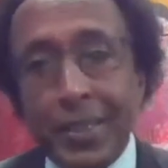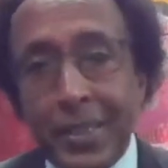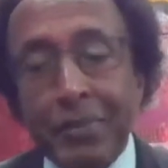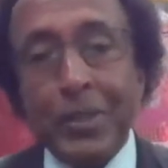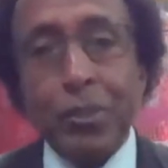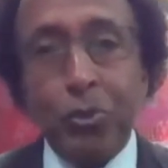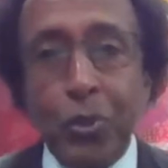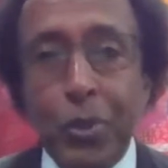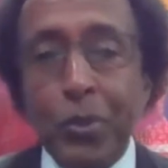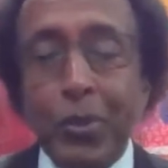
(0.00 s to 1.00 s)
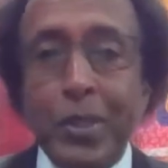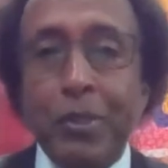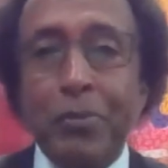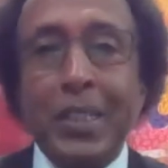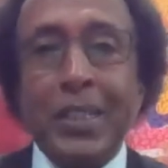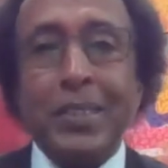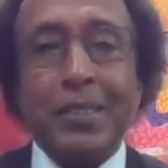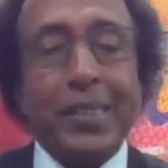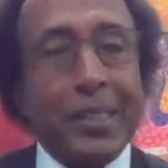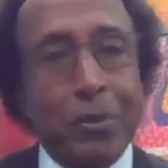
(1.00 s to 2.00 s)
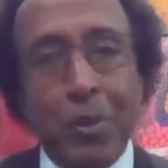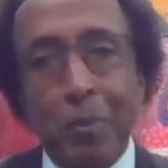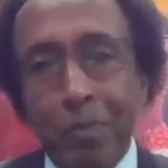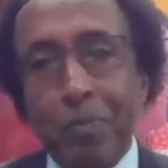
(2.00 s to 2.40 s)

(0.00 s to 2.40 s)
activities going on in the financial sector where